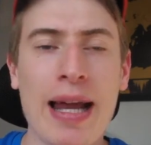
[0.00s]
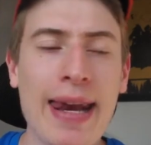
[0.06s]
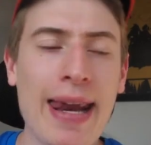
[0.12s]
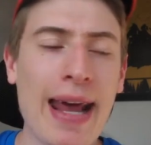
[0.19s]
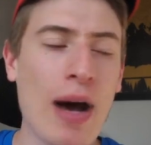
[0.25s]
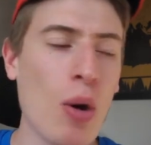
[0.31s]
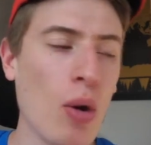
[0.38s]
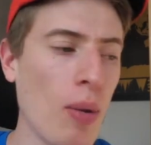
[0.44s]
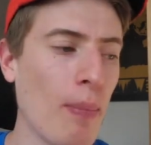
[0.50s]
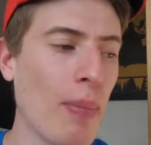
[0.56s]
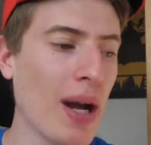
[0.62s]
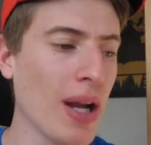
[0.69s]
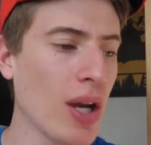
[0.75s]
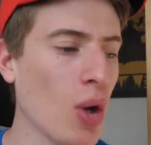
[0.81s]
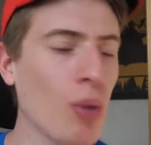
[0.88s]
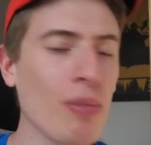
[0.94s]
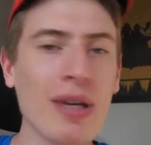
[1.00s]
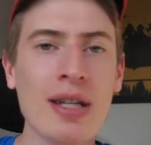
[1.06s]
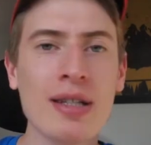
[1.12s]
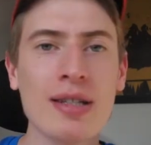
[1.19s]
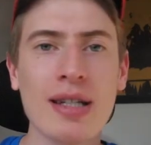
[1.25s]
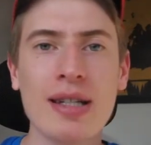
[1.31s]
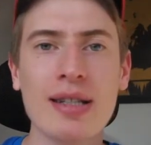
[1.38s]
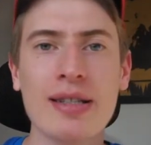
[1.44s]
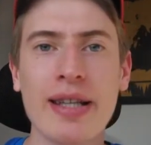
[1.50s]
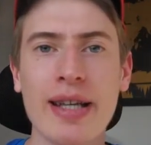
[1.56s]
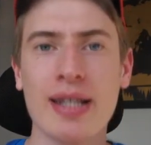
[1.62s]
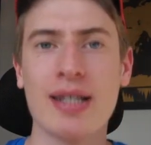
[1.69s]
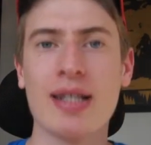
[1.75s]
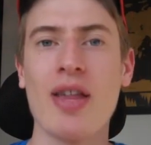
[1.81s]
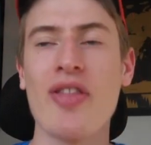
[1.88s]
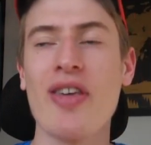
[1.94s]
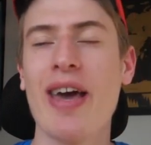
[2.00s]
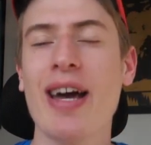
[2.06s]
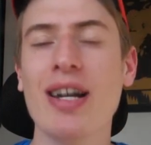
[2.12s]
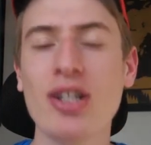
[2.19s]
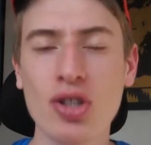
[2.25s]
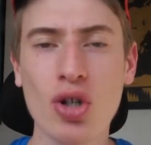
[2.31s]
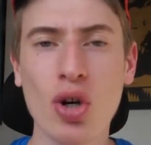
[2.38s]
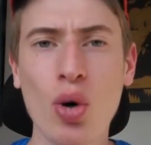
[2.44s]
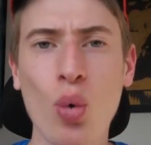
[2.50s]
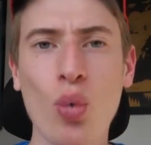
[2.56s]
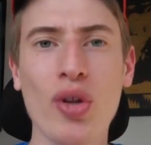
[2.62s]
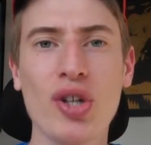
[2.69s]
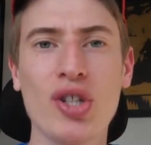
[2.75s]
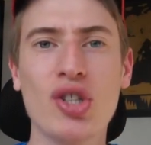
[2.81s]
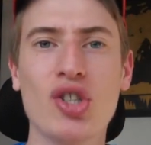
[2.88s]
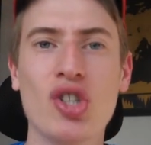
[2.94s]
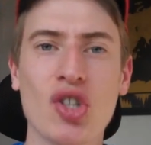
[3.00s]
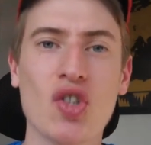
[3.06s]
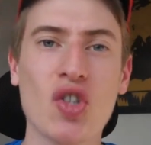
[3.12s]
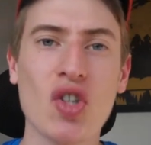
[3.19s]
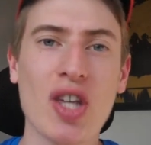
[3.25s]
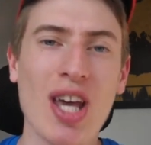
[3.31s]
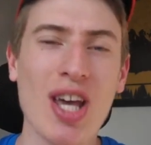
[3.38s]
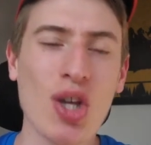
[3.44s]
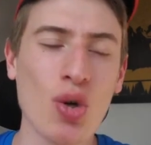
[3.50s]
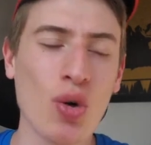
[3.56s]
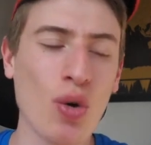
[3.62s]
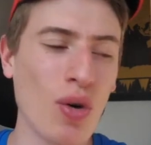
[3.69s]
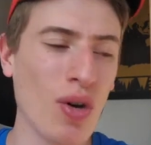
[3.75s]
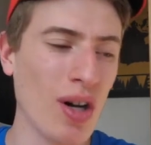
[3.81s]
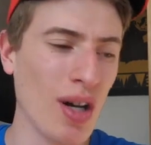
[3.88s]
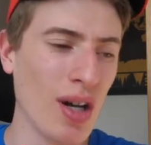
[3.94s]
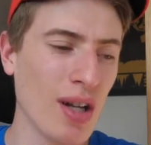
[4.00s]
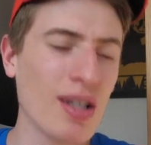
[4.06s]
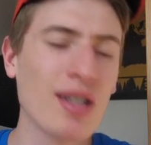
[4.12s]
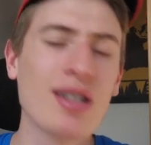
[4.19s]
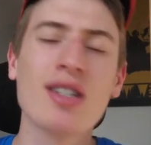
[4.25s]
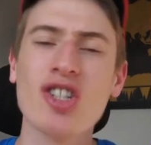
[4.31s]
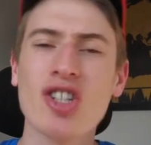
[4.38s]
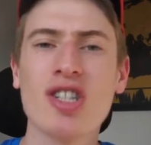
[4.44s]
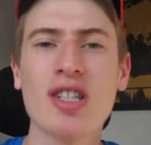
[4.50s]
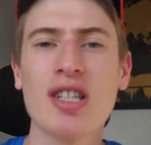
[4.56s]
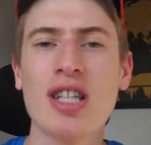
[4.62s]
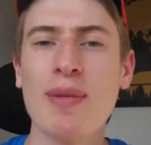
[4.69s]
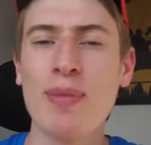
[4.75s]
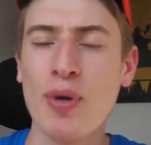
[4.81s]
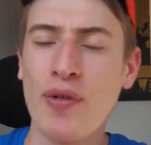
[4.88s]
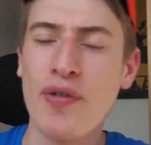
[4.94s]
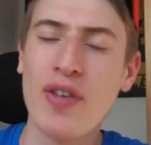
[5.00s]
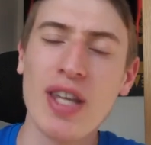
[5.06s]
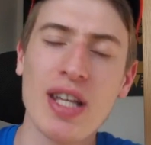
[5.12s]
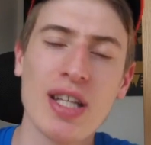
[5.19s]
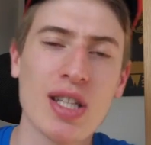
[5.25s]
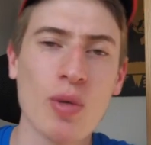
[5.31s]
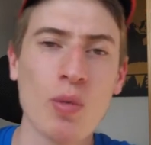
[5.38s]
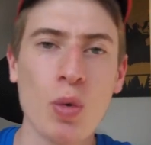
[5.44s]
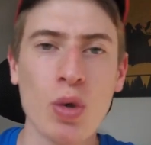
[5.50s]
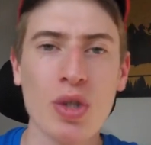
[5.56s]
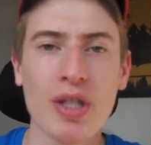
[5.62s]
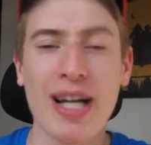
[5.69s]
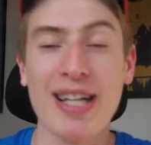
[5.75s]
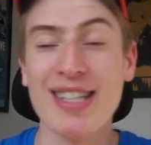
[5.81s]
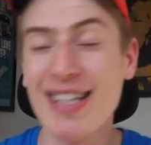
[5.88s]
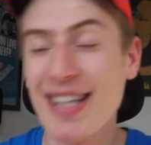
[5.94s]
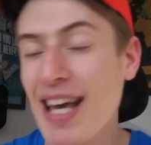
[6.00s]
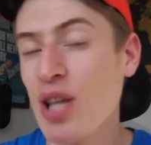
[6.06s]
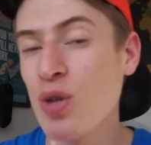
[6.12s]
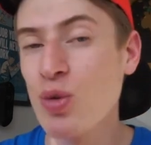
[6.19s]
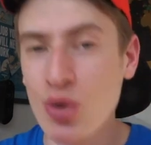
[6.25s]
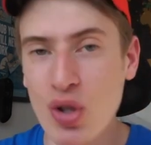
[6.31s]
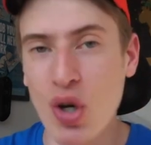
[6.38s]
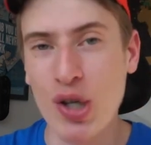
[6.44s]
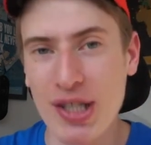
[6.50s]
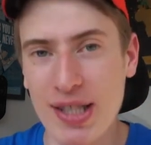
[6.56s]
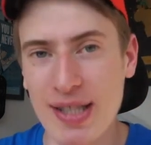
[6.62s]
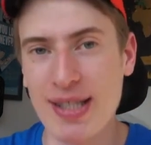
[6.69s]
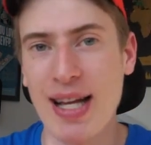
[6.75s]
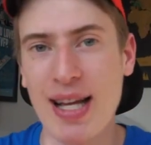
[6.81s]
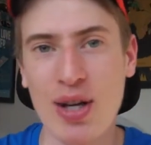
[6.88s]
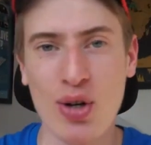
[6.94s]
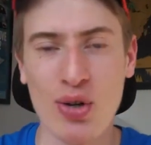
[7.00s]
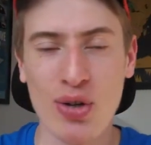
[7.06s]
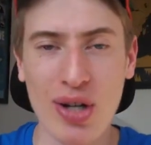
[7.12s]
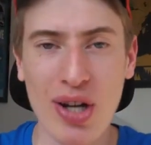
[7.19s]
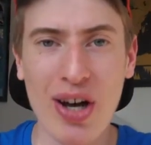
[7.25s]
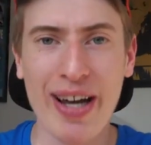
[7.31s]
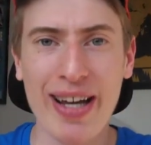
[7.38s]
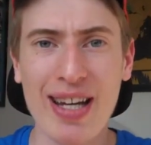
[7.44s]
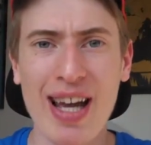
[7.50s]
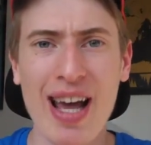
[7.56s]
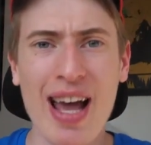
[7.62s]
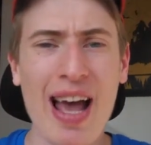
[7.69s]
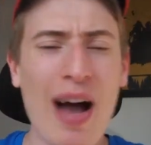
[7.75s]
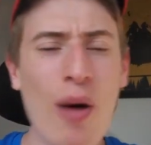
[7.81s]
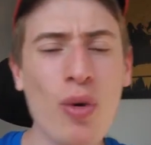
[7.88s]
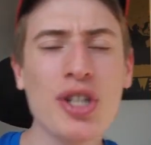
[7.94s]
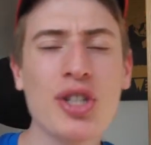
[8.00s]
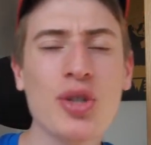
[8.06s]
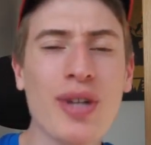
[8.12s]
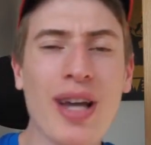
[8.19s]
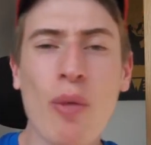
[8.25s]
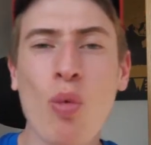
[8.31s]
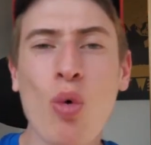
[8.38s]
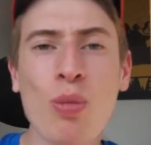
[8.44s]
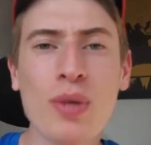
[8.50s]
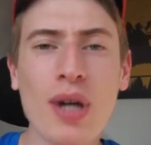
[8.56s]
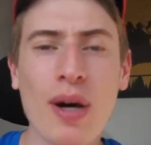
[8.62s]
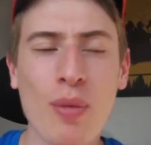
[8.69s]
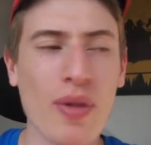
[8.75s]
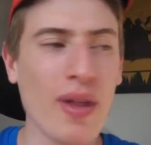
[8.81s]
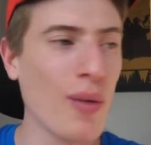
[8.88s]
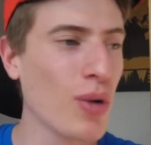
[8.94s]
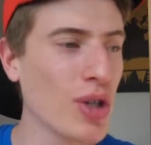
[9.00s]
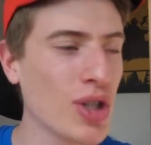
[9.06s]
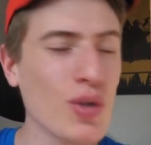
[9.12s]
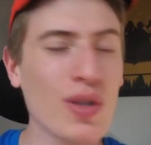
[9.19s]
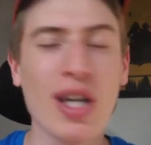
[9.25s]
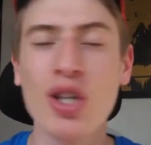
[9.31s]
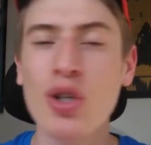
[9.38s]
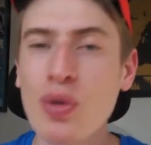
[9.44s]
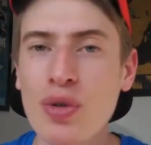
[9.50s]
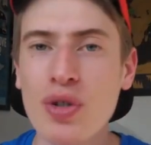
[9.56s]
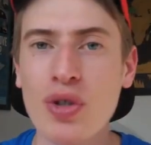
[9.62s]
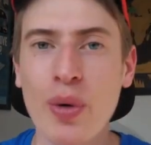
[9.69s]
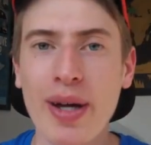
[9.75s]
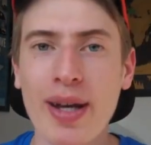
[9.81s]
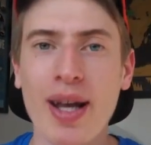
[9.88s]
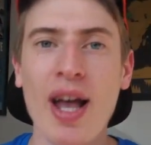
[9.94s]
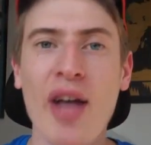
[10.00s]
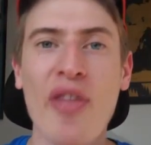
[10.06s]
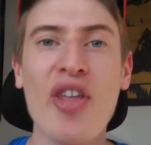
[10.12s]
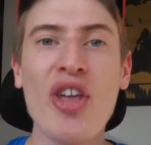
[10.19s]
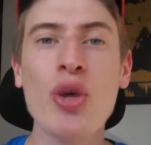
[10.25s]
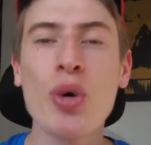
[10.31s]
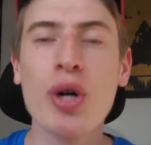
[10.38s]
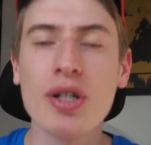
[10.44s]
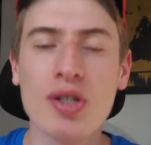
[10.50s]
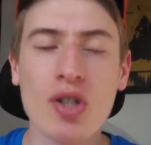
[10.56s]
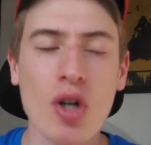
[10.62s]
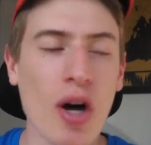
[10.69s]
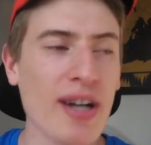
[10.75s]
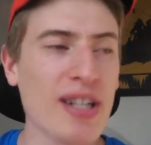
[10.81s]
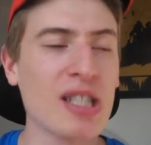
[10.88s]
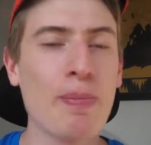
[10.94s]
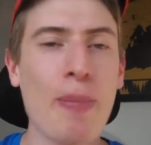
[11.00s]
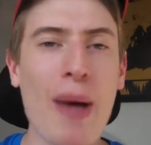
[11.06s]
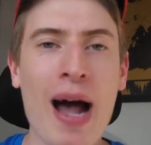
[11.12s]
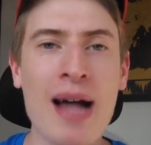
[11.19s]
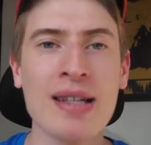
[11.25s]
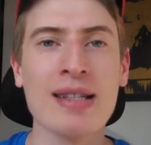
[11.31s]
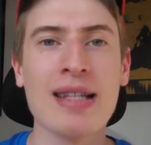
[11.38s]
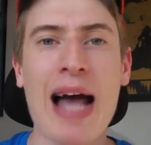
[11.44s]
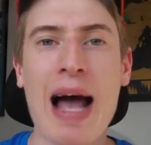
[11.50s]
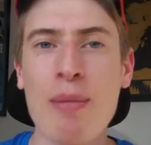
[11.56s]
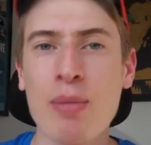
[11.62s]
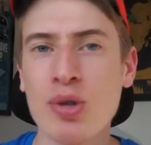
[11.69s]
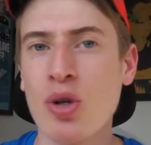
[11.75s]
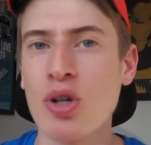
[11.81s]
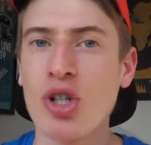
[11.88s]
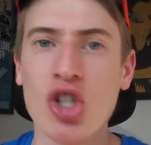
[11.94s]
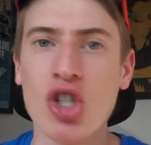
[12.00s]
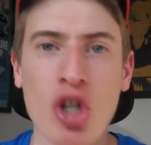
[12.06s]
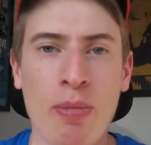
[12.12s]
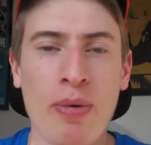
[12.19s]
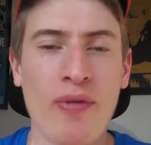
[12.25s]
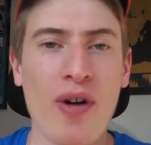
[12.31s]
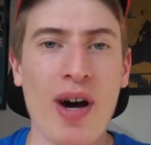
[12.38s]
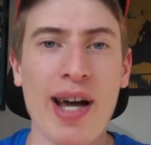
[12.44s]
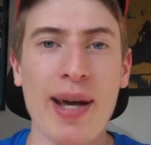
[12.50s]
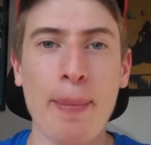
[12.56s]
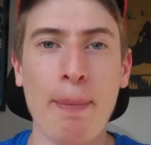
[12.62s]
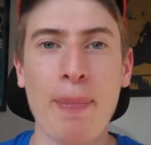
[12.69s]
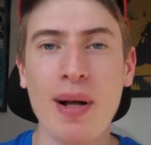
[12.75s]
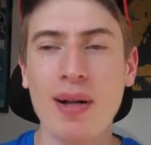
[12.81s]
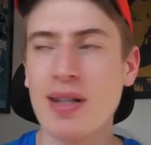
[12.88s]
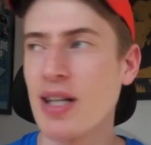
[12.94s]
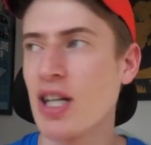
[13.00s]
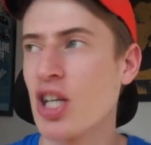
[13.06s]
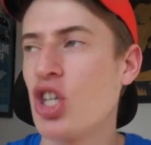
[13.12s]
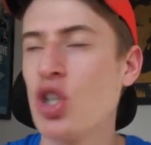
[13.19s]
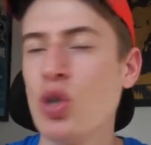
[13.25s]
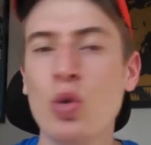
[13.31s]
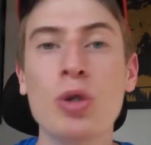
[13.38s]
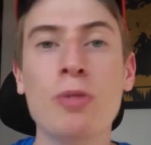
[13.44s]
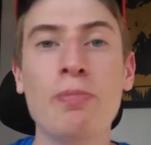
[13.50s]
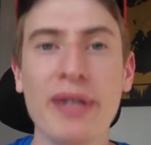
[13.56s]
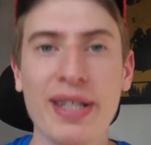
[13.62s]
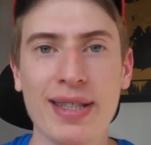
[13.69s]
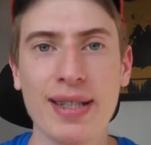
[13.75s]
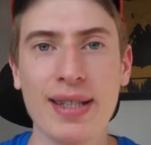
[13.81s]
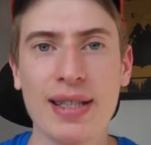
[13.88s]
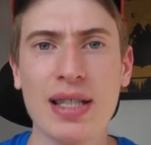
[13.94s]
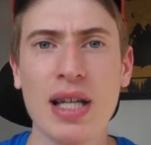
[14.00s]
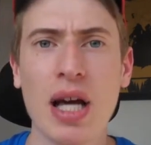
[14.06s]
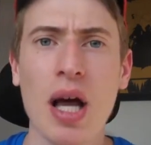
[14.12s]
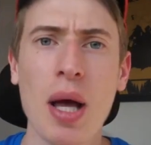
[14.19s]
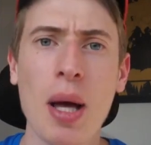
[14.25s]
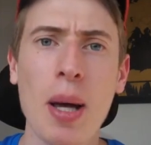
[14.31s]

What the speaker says: Now, by no means is this the end goal. This is just to dip your feet into the water and to get you started selling online. And once you get warmed up with it and once you get used to it, then you can start expanding to Amazon and Shopify and building a huge business.